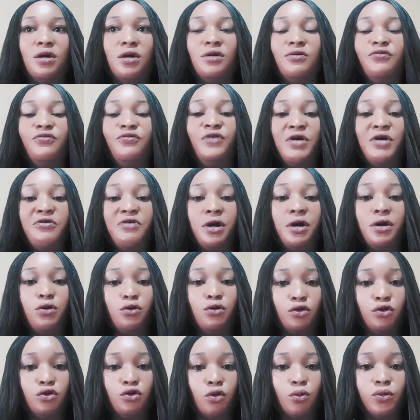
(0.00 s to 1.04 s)
very good
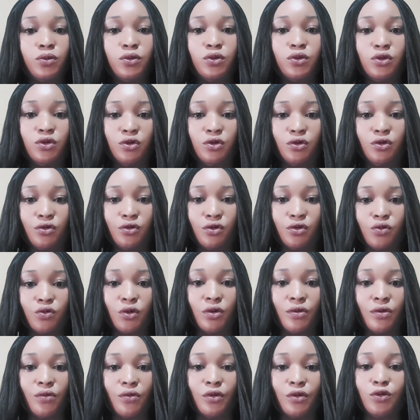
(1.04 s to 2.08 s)
soap to use when
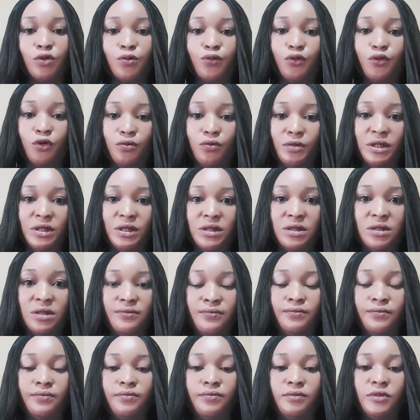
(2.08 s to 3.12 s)
you want to promise
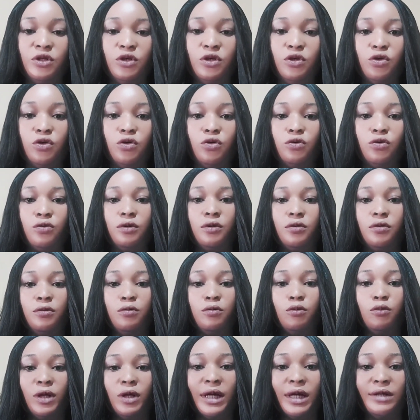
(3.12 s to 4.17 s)
your
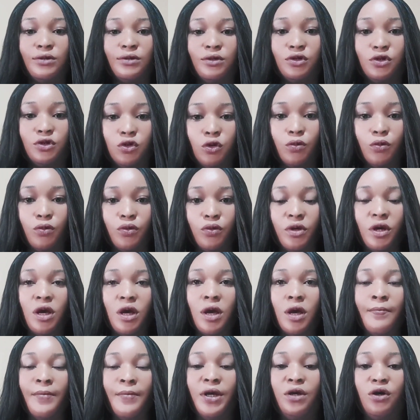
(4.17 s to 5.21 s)
mulatto soap,
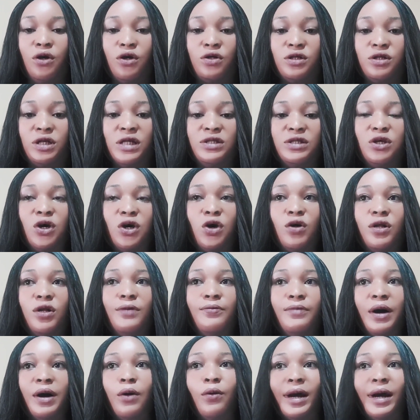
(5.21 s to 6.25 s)
because it's not all
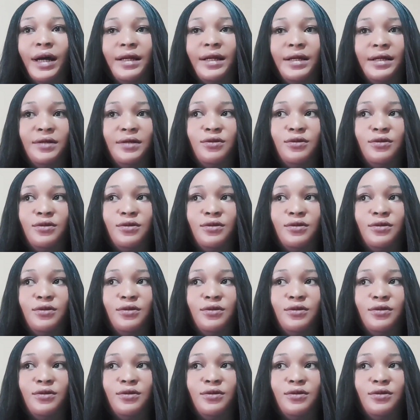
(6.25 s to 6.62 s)
about whitening.